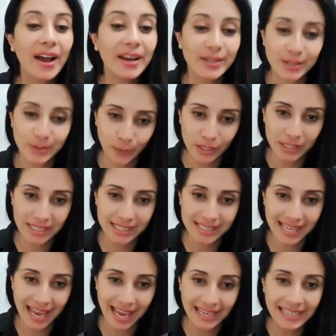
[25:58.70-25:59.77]
I just wanted to
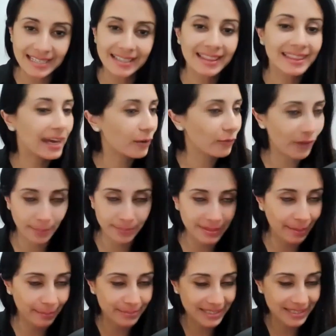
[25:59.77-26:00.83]
say that wraps
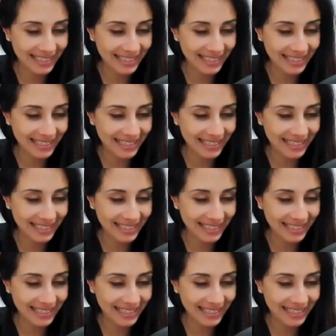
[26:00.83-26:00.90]
up